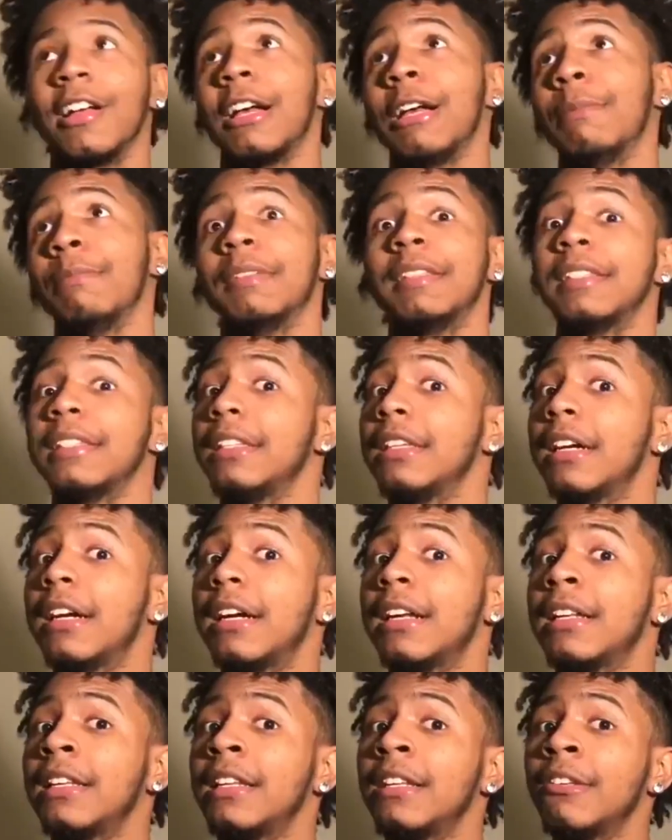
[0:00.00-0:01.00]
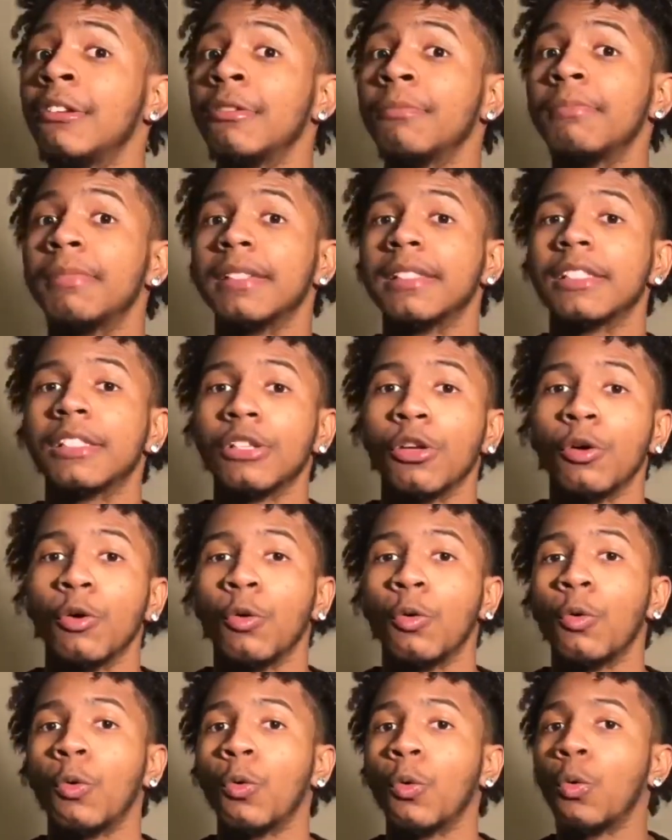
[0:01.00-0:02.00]
I'm gonna see y'all in a little bit,
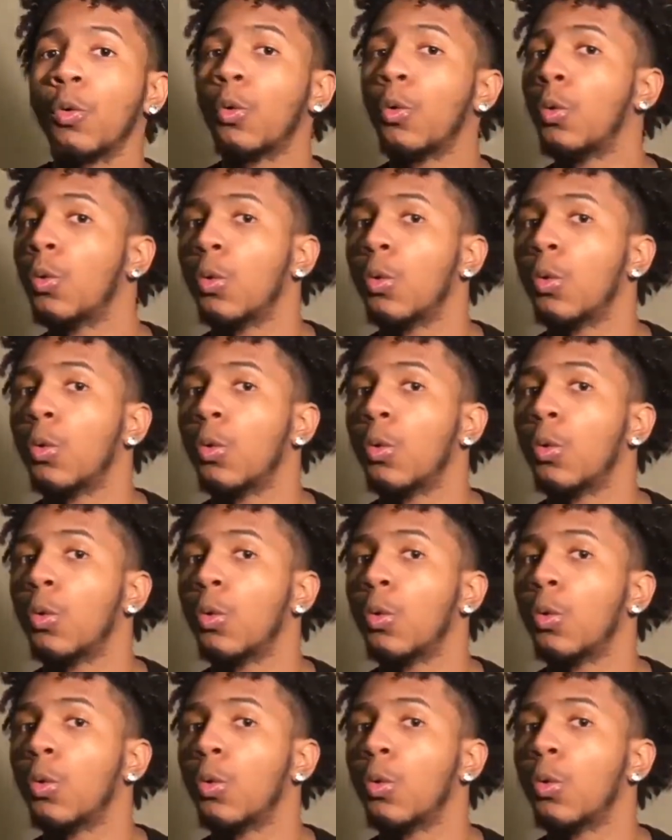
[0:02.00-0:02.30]
so